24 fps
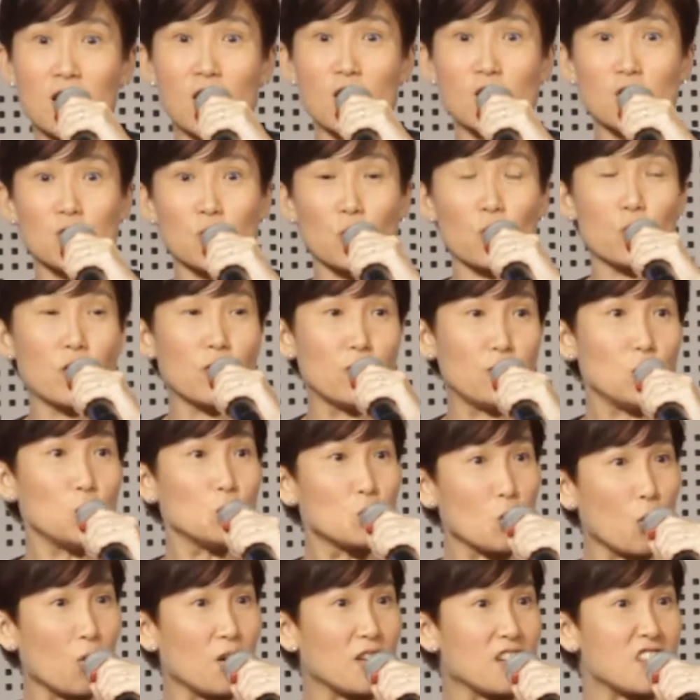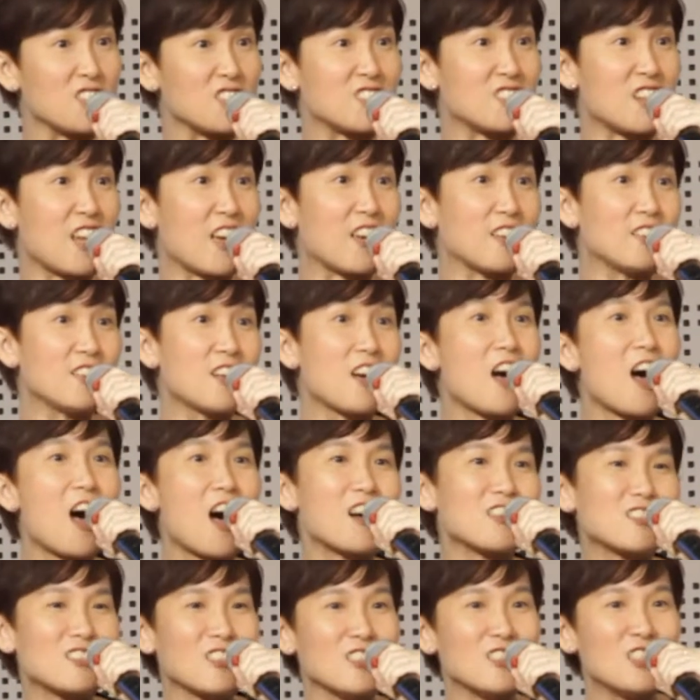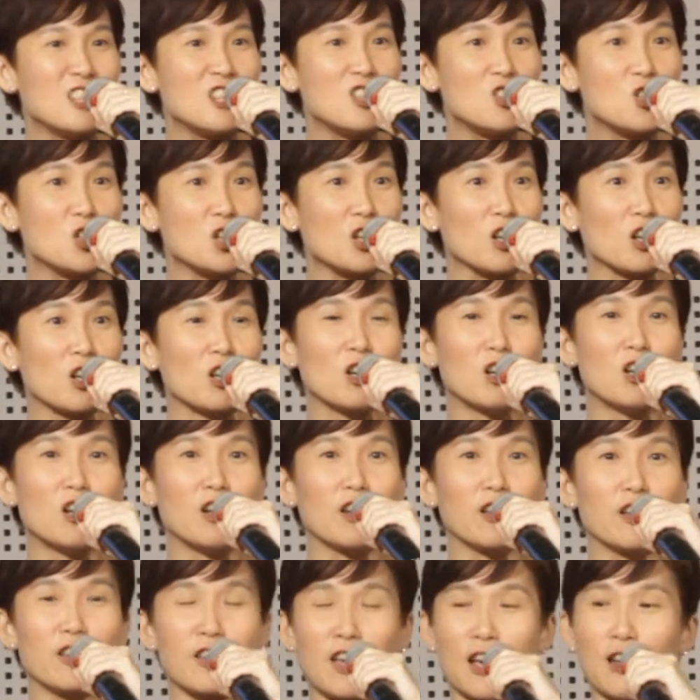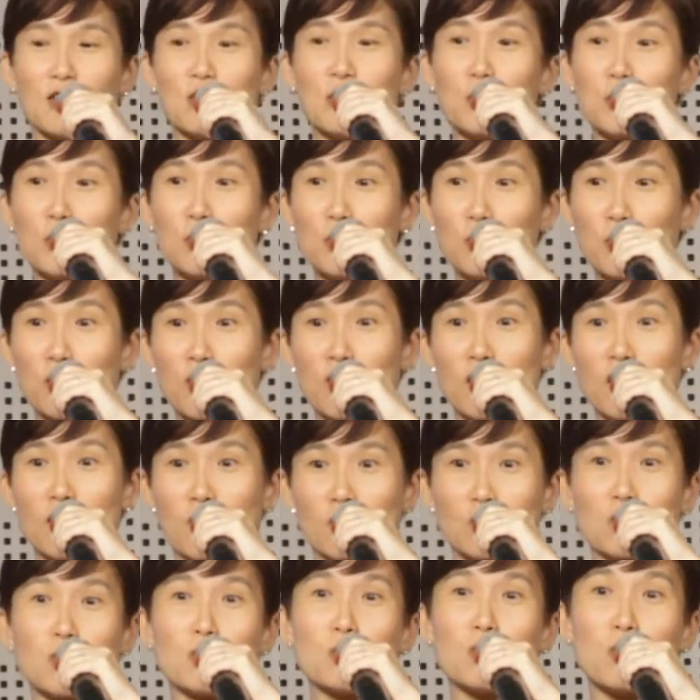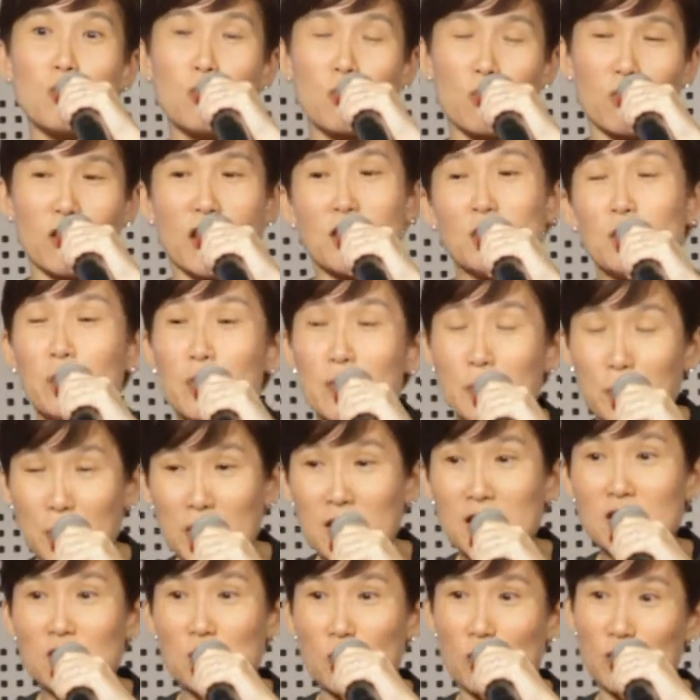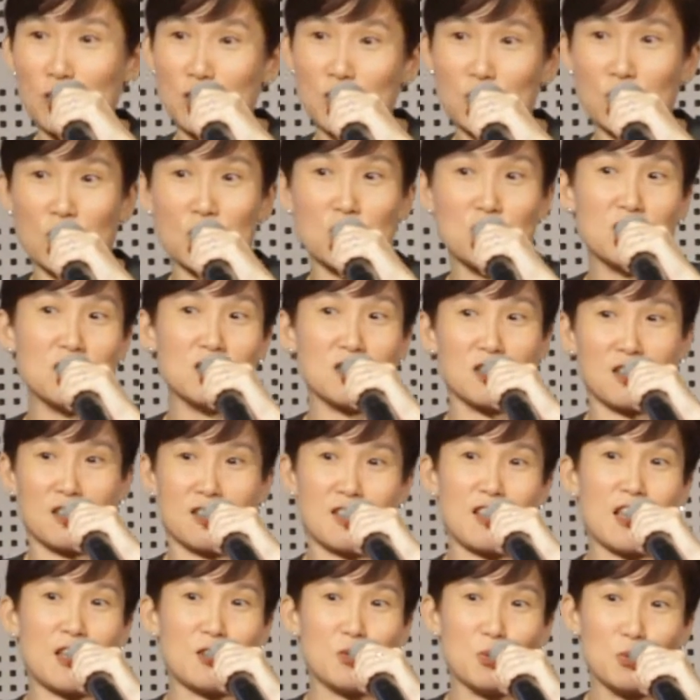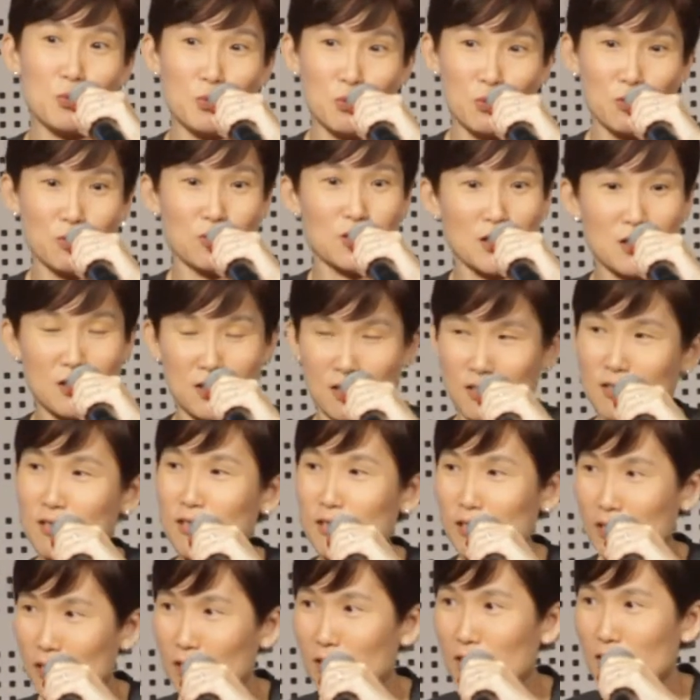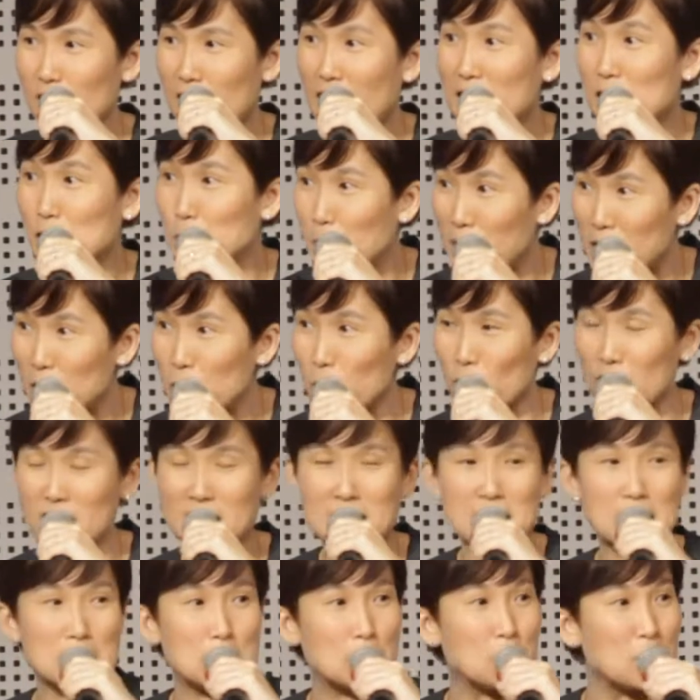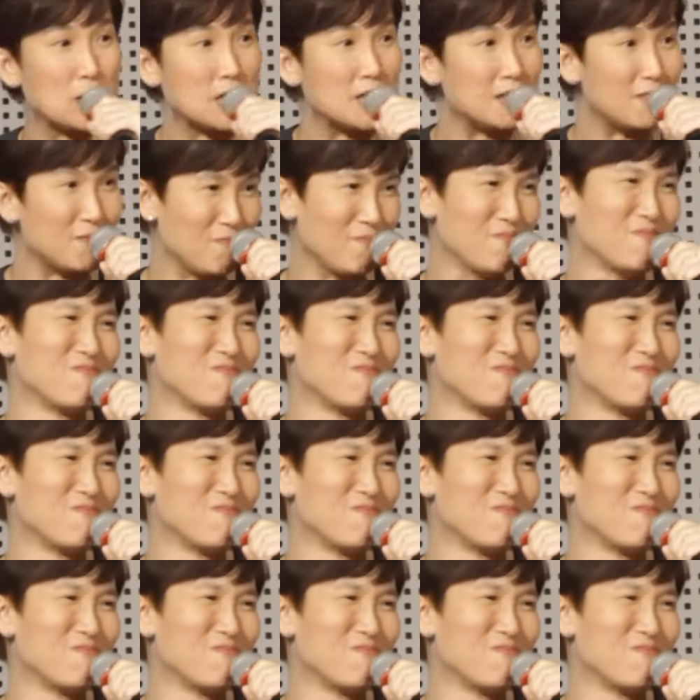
So if you don't understand, ask the teacher, can you repeat your instruction? Can you just explain what this means?